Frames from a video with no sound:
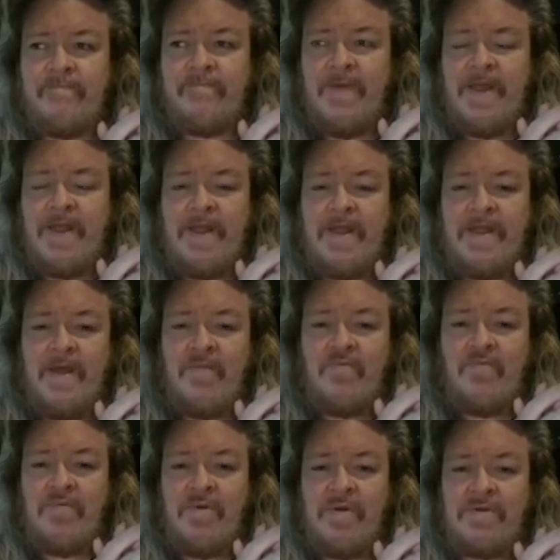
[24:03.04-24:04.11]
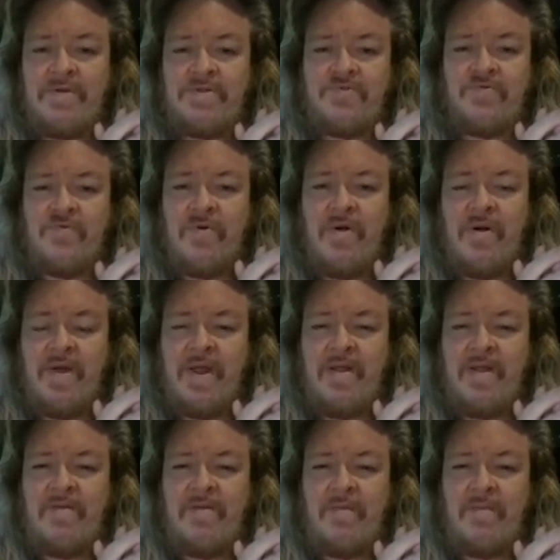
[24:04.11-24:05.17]
and get that real strong,
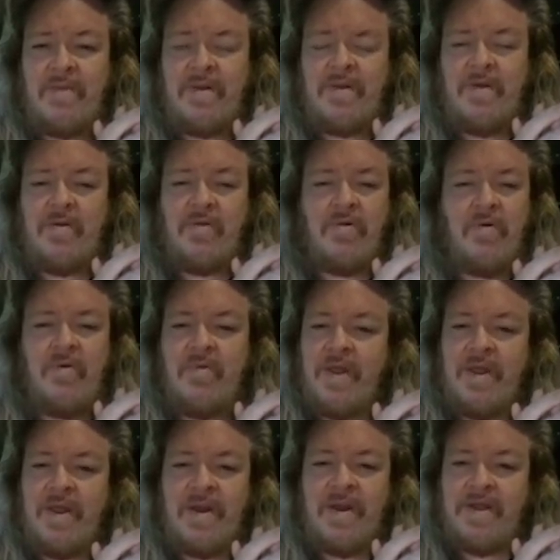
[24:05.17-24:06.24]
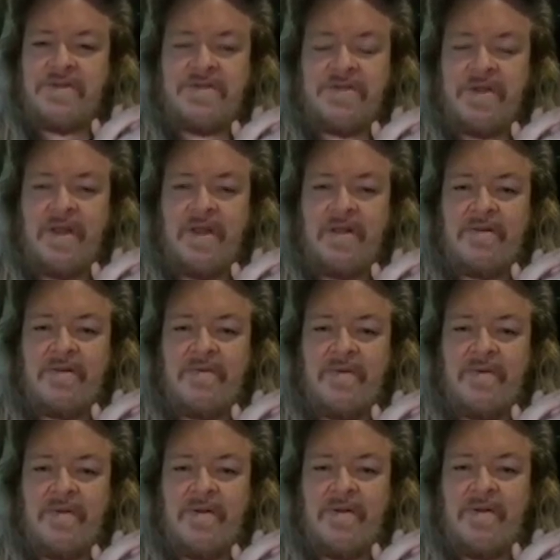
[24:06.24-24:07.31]
intimate glory connection again.
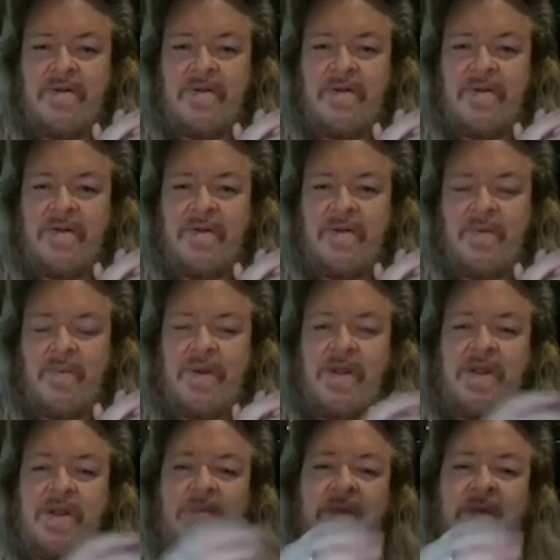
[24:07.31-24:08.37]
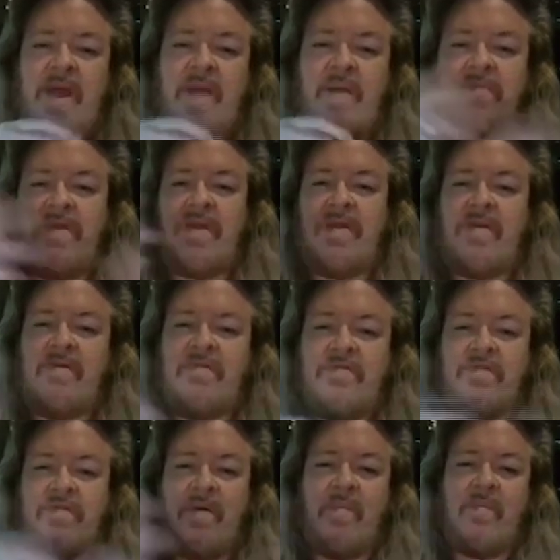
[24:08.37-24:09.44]
We need to be emptied of
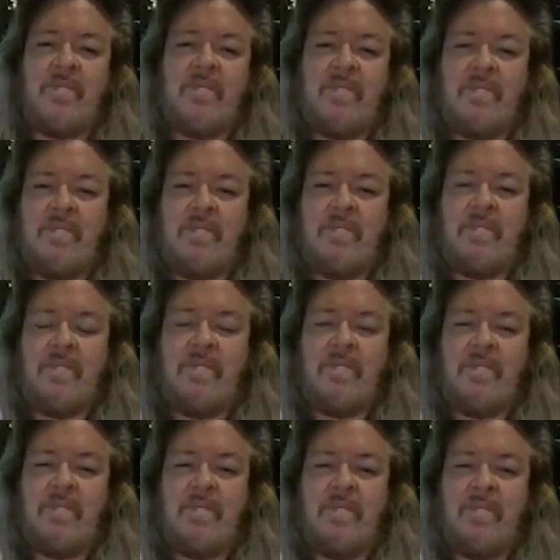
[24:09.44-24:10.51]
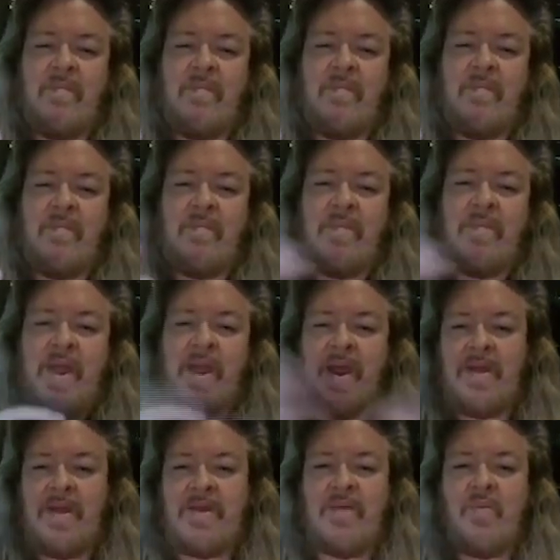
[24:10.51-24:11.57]
some
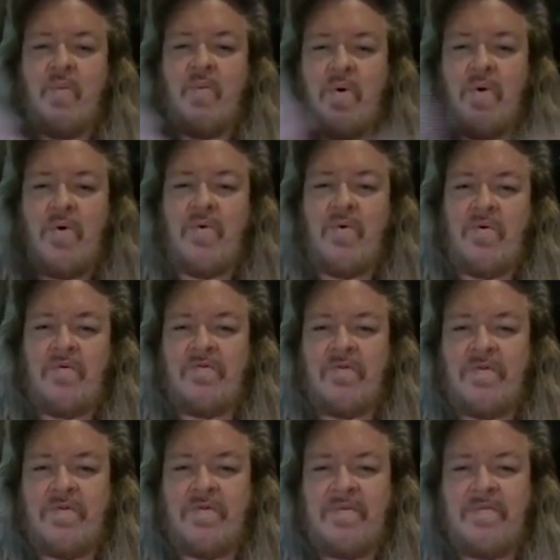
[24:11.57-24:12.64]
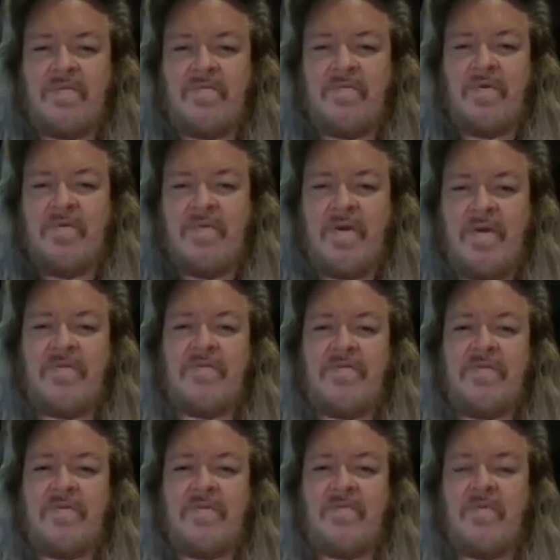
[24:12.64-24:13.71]
pain and woes and
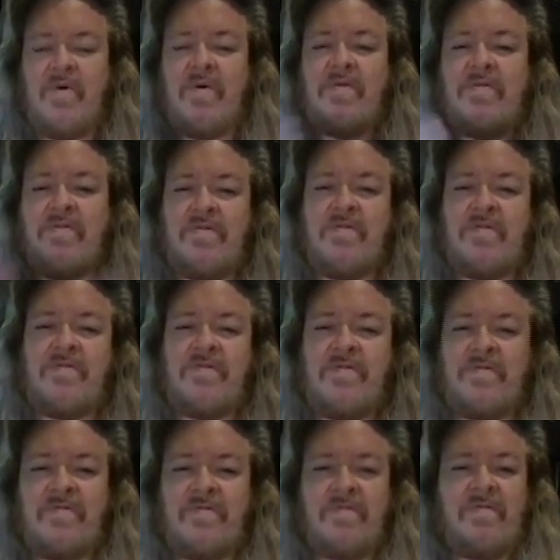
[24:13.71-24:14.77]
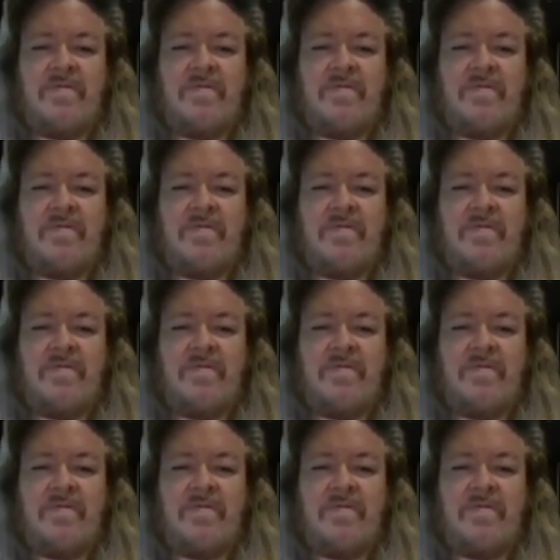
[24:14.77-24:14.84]
regrets and wrong decisions,